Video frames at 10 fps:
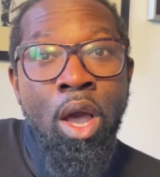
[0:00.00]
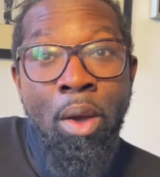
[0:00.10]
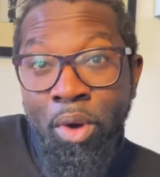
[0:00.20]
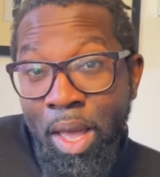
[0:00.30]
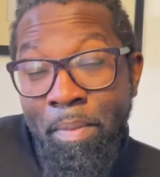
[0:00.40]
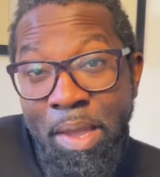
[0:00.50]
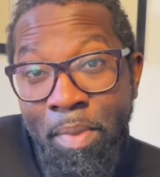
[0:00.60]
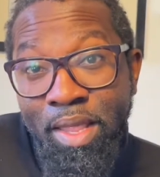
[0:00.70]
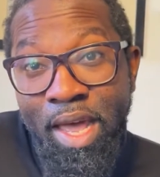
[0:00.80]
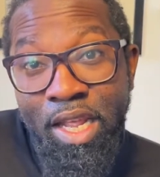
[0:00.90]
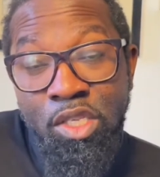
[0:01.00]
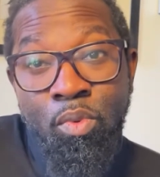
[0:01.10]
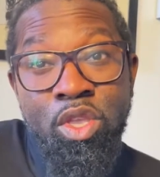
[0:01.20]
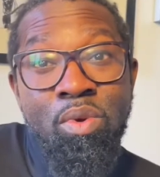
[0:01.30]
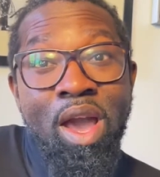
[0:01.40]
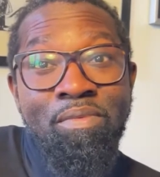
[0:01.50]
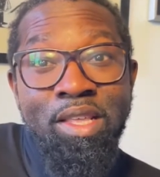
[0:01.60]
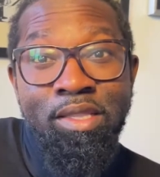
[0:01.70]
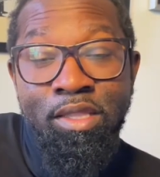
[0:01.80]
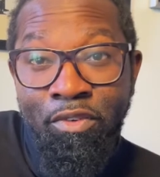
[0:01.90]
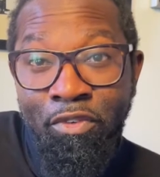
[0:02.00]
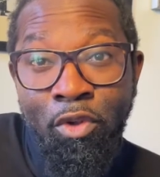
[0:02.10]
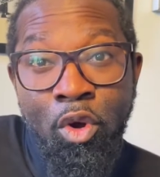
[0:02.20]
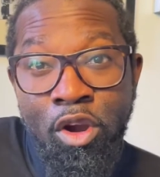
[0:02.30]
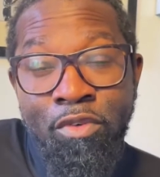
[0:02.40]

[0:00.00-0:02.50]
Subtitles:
And what I mean by that is when you have the floor